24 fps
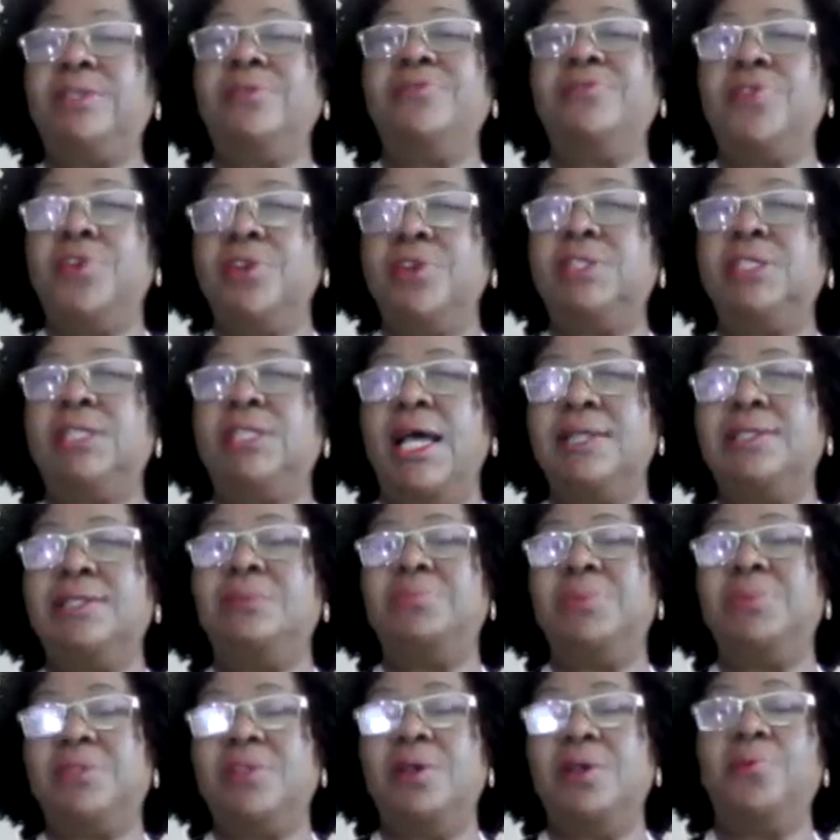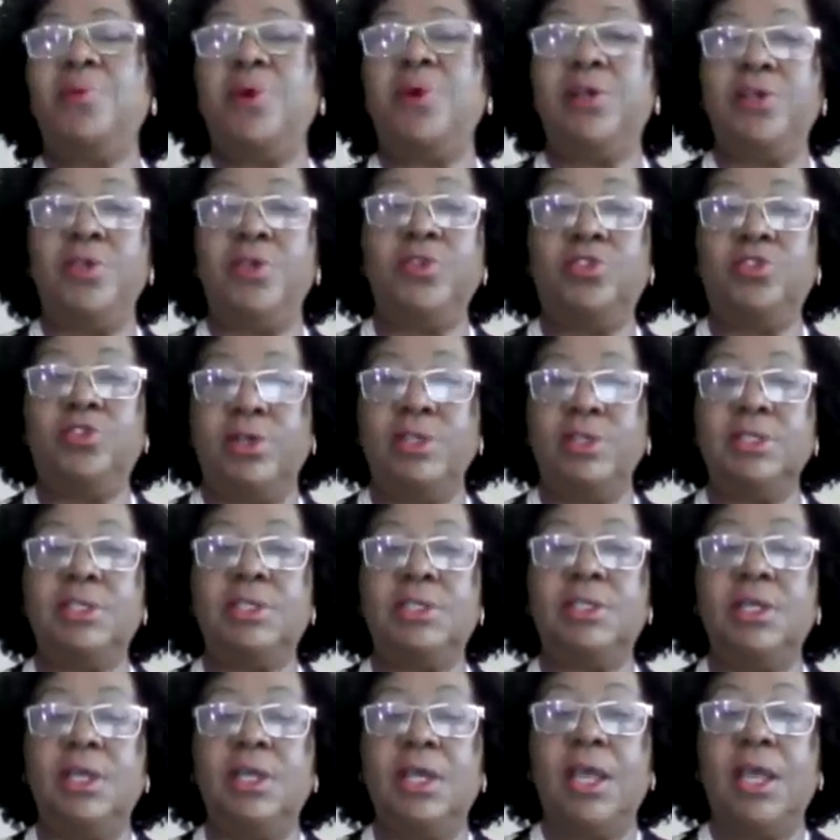Of course, it has to be someone you trust,